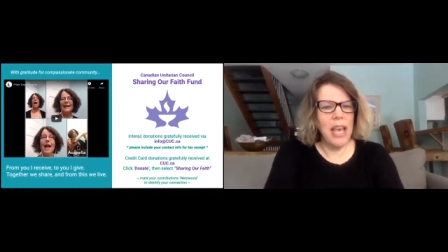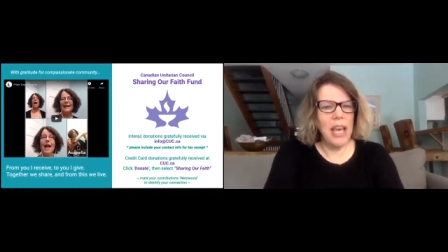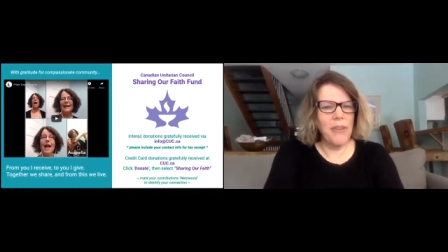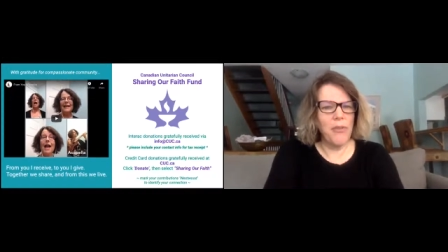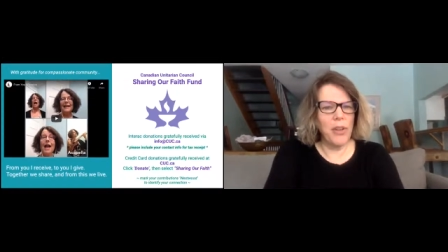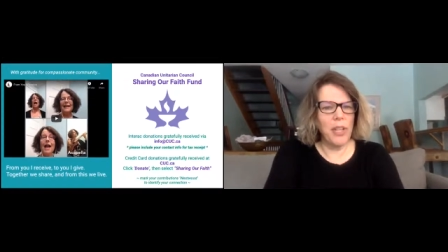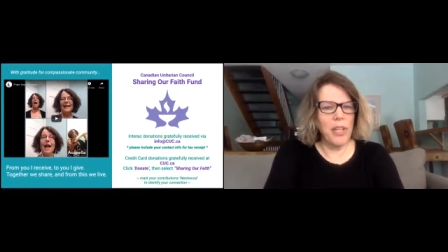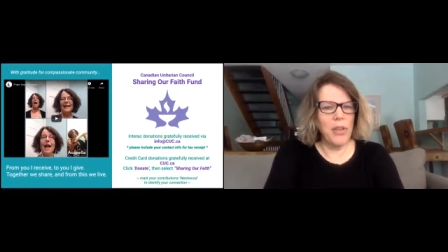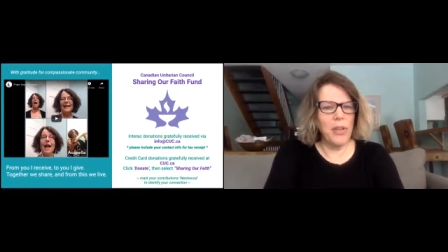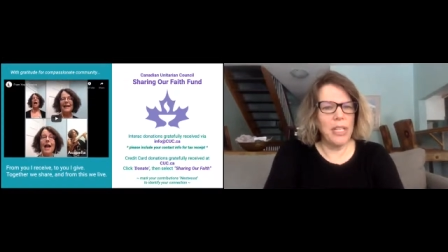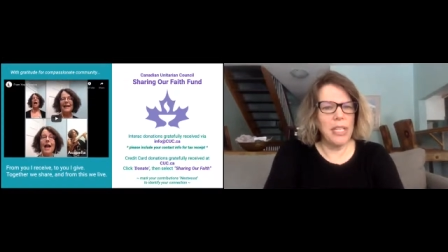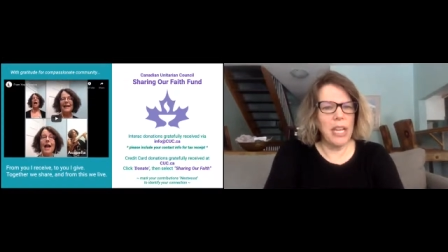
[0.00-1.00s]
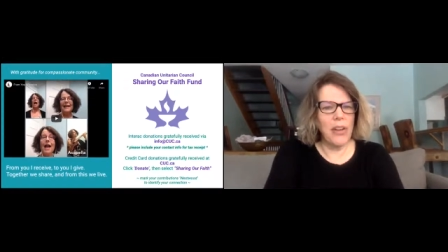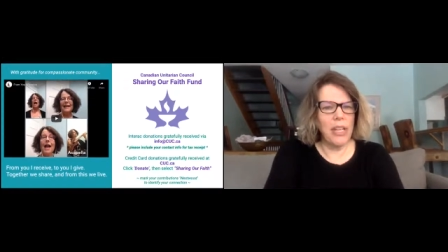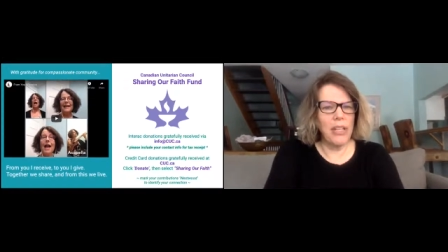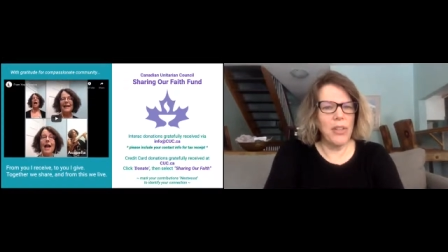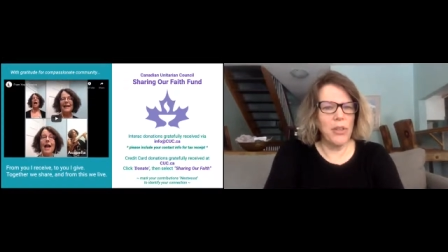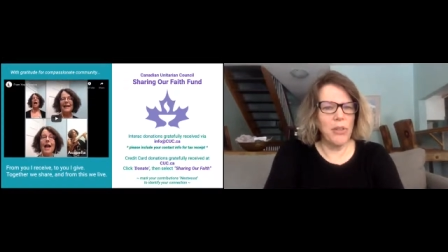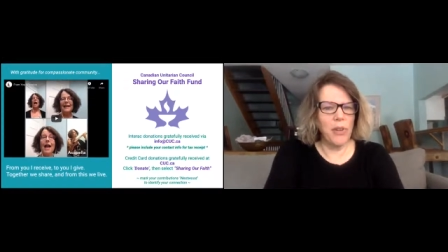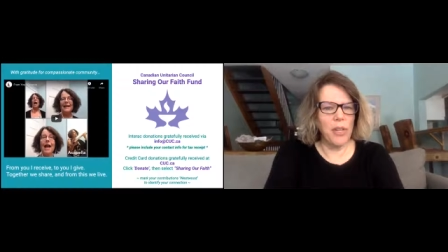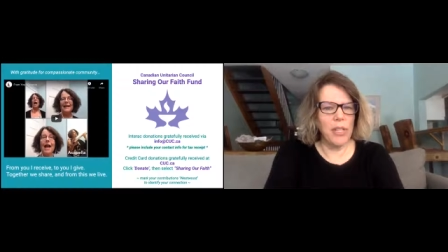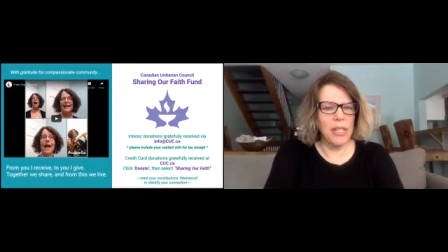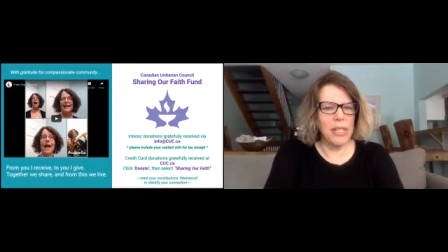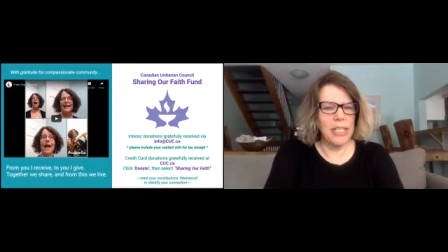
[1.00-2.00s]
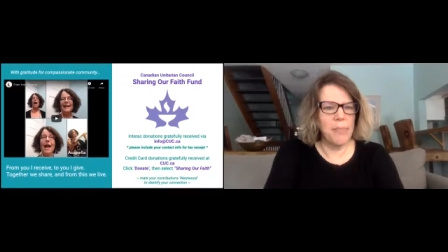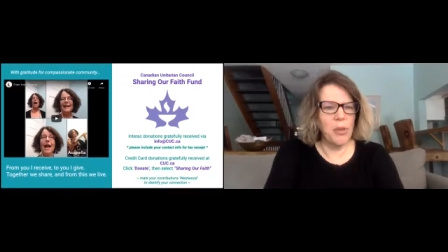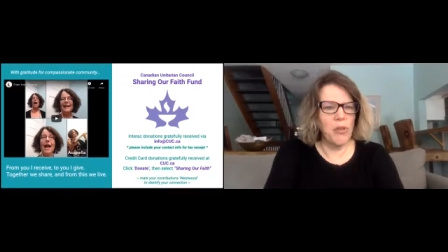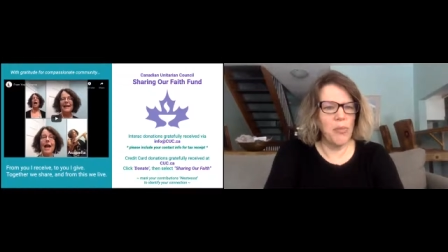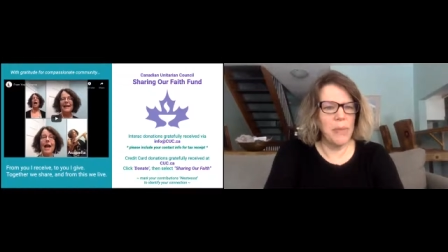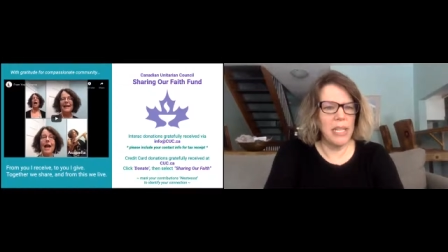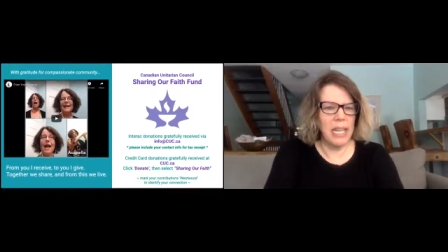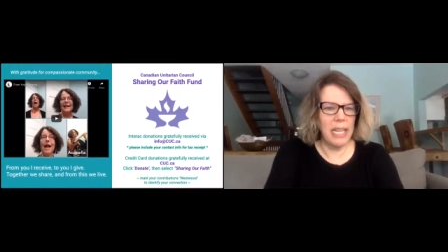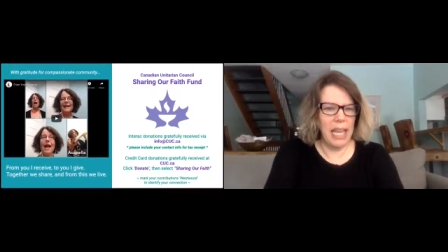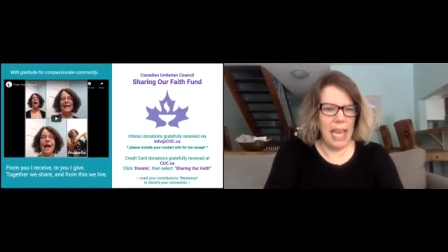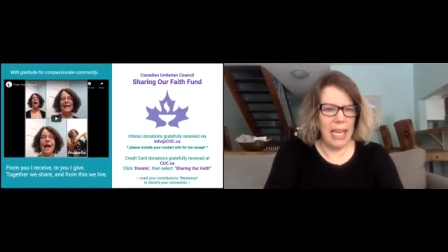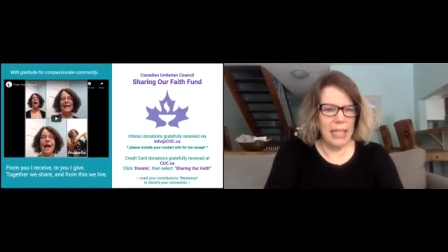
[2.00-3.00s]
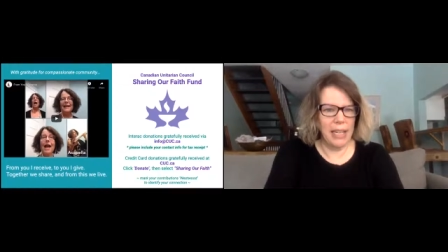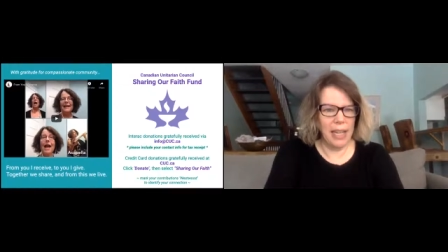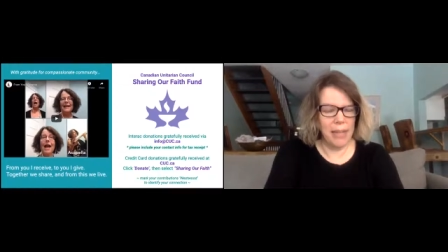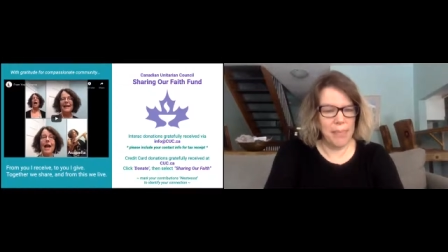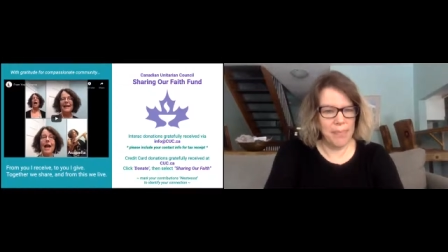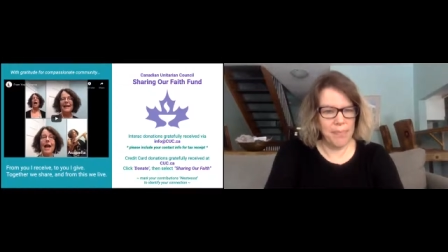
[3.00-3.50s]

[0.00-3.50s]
and for the Unitarian Universalist movement in Canada.